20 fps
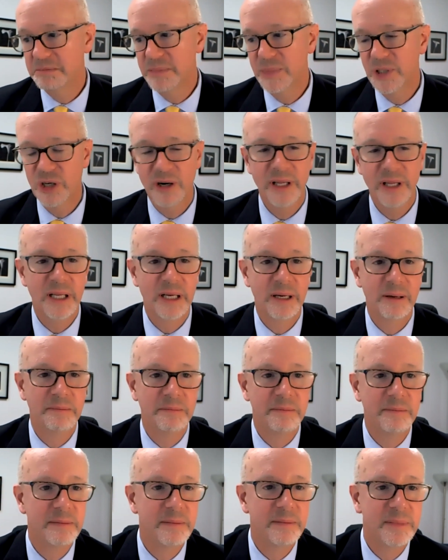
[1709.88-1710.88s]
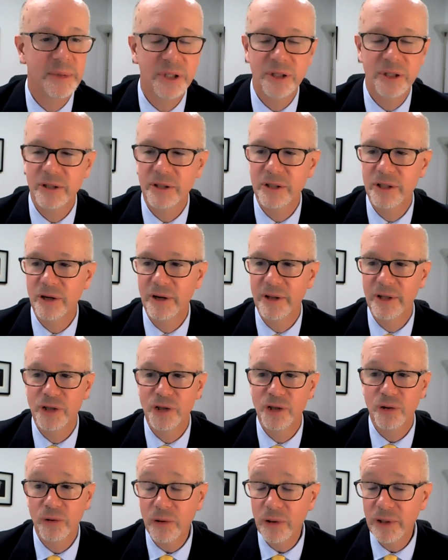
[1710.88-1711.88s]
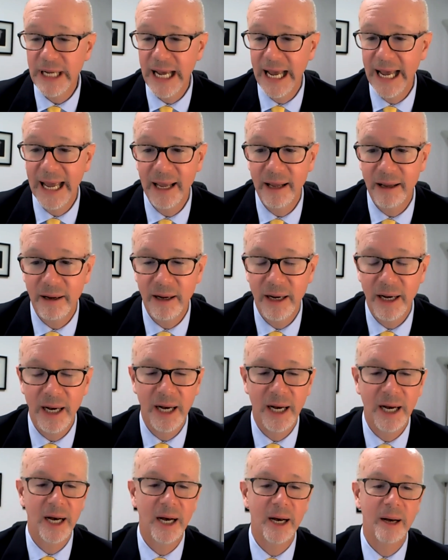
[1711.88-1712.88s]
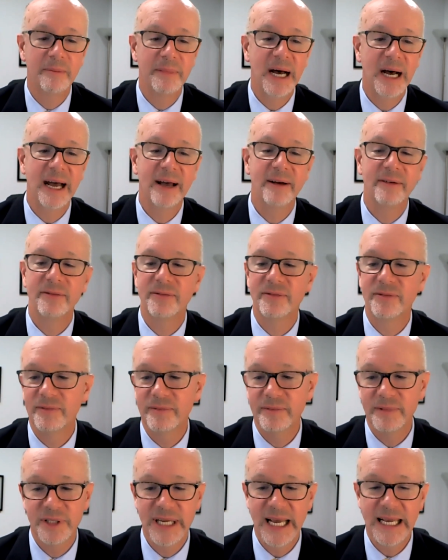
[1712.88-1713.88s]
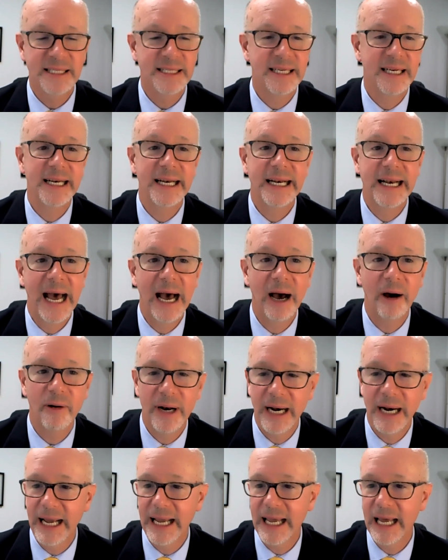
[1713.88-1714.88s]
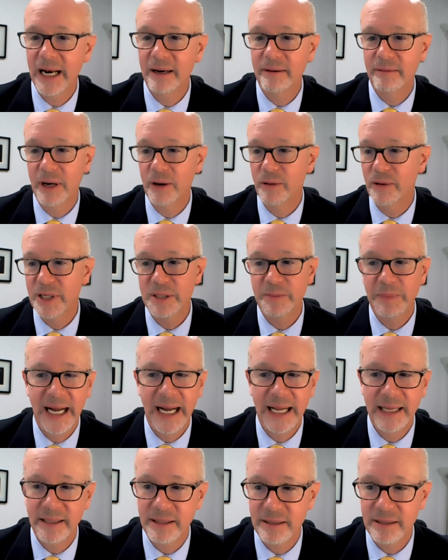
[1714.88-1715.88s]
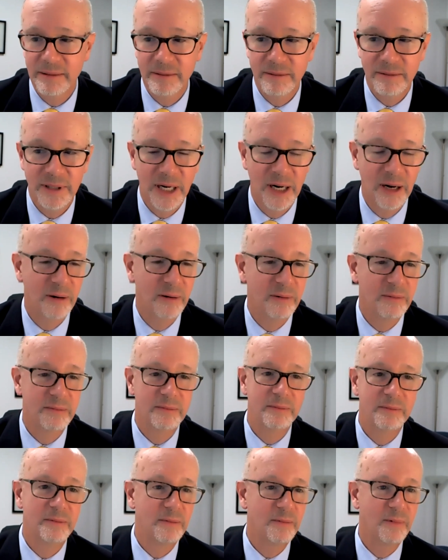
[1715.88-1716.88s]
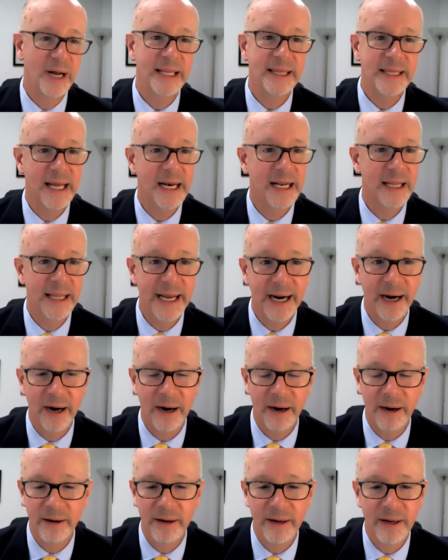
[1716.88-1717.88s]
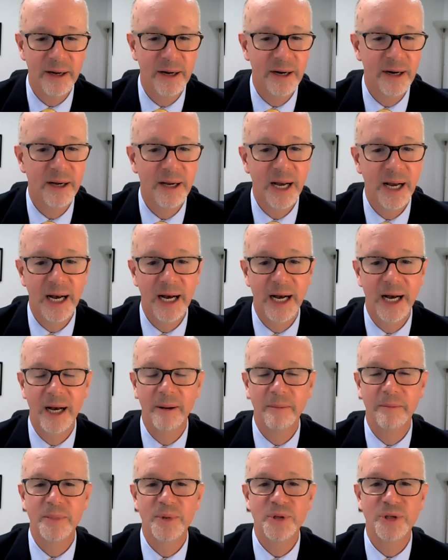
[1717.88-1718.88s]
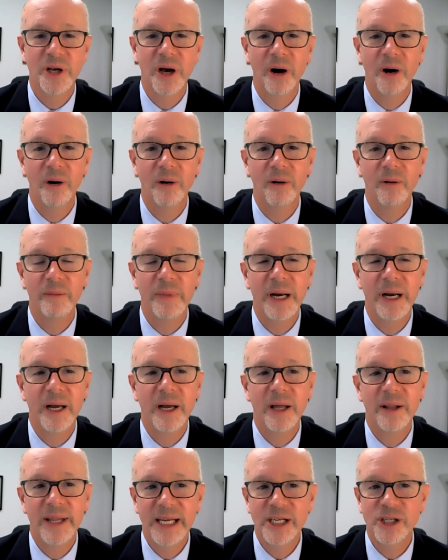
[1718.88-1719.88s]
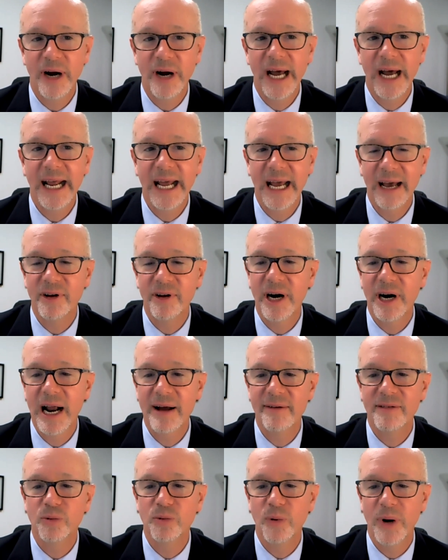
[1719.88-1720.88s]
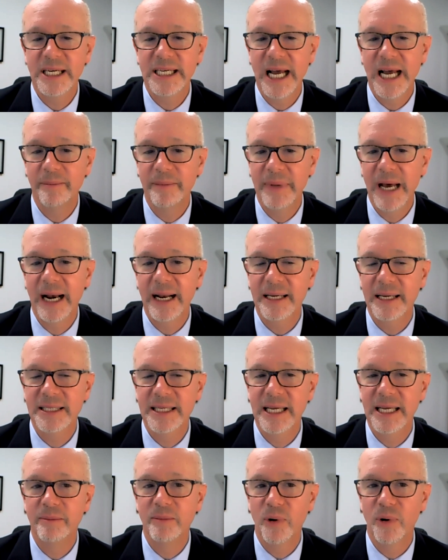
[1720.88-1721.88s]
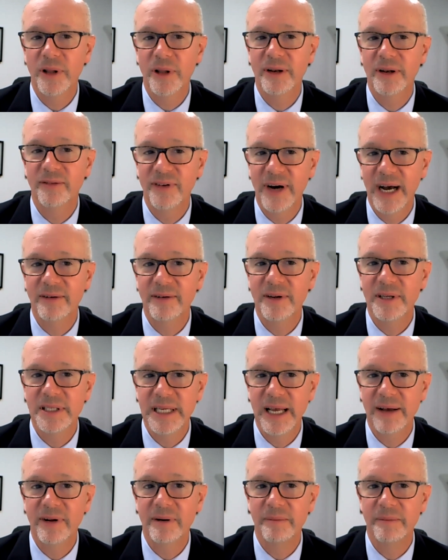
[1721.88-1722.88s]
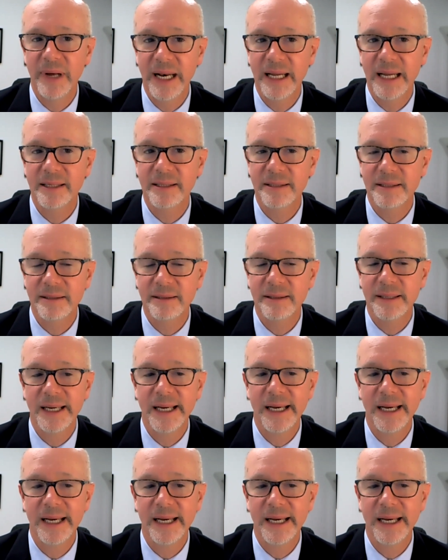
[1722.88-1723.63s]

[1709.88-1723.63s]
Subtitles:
During the school day, I've tested it out and I get a response, right then and there. So they try to have their average wait time not exceed more than 5 to 7 minutes.